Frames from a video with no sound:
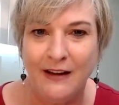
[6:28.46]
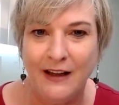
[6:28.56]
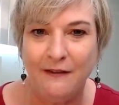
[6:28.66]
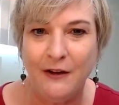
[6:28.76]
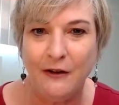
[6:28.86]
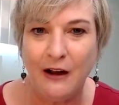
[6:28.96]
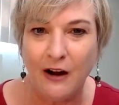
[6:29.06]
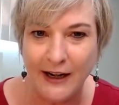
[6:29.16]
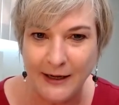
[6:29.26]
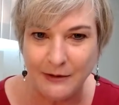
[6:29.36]
If you
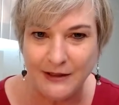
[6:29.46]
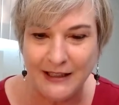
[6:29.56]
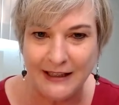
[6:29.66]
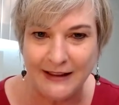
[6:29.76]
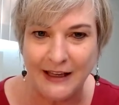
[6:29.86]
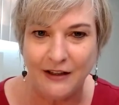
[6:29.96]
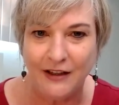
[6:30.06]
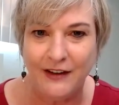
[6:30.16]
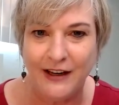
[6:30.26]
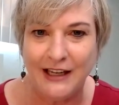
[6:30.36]
are able to get that
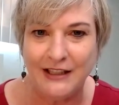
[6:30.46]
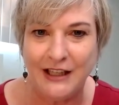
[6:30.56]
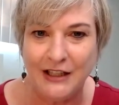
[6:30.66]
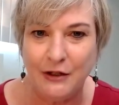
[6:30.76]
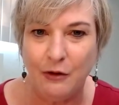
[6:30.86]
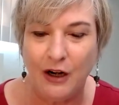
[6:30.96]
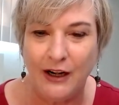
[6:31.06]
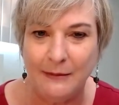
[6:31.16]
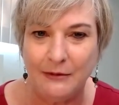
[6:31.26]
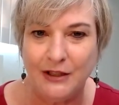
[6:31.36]
notification and you are
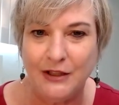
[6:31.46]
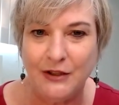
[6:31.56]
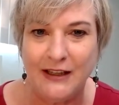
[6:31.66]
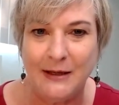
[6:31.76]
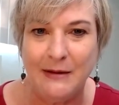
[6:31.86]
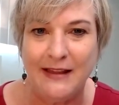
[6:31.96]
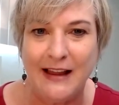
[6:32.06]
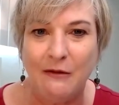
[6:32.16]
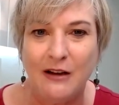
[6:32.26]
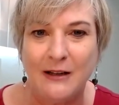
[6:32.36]
able to join them in
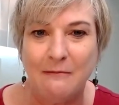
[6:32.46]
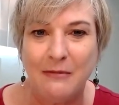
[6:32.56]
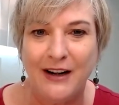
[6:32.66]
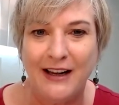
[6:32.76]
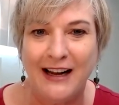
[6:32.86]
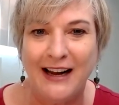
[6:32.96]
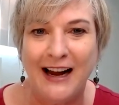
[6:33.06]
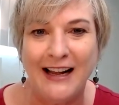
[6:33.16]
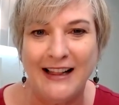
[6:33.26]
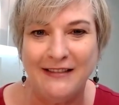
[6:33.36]
that welcome party, I
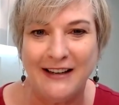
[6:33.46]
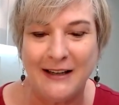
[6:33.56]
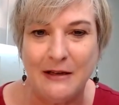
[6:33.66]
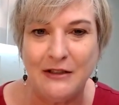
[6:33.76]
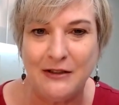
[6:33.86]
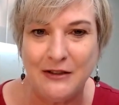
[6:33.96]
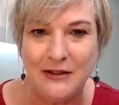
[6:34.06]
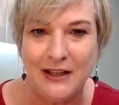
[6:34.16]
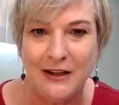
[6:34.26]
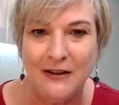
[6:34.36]
highly recommend you do
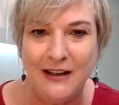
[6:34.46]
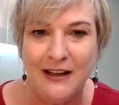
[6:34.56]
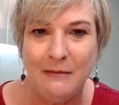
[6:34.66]
so,